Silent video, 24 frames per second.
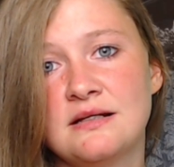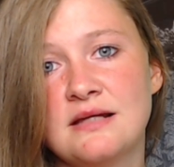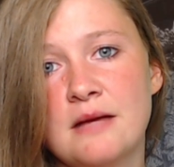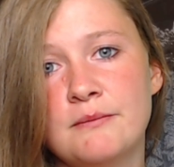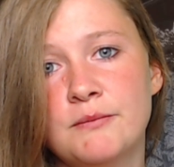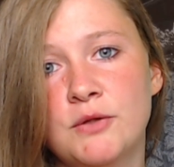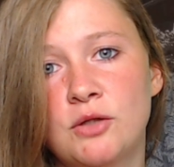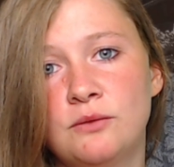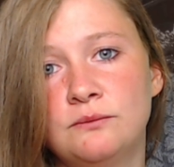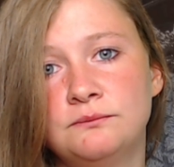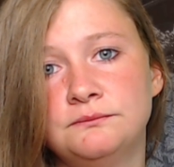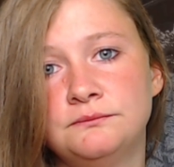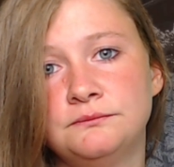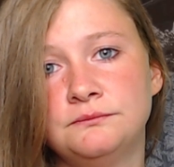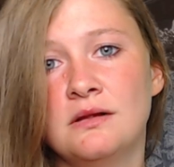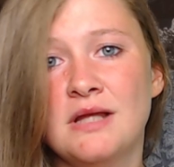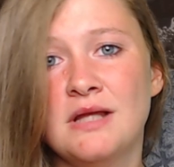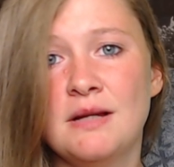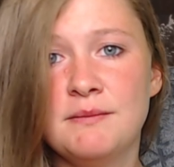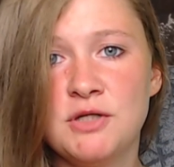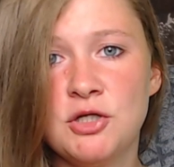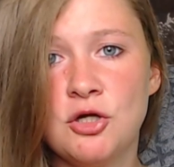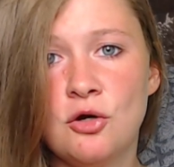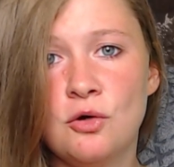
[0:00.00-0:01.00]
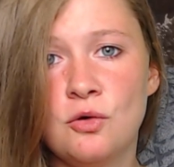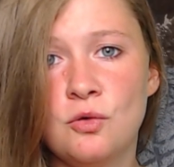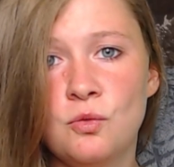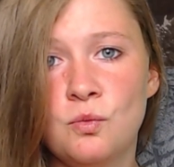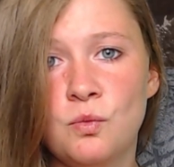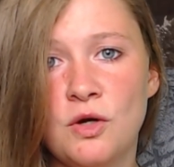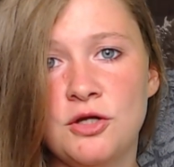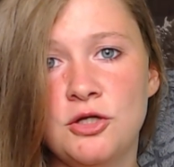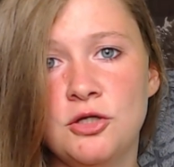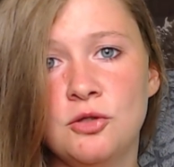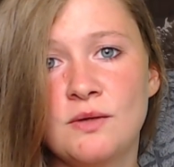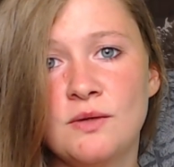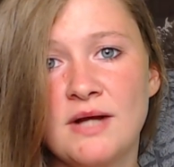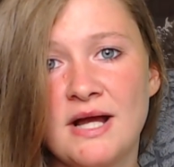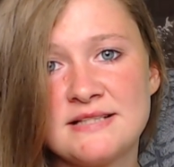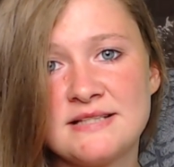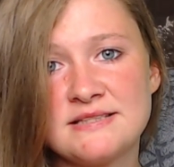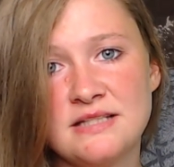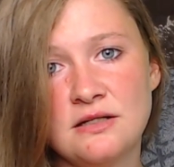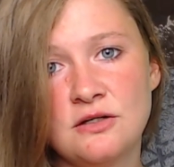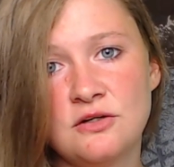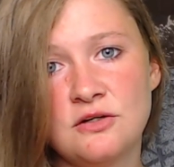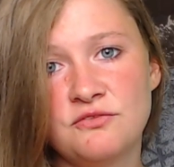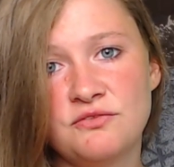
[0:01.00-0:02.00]
demo. Let me know what you guys
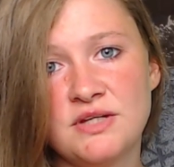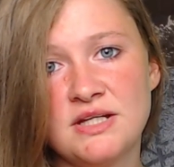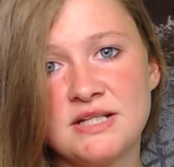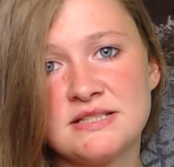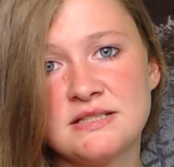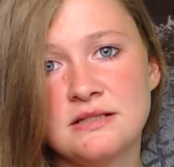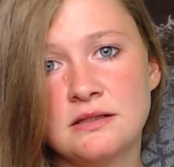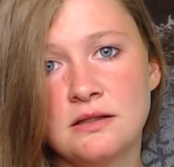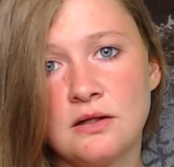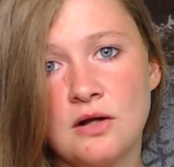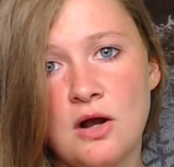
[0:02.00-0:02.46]
think of this in the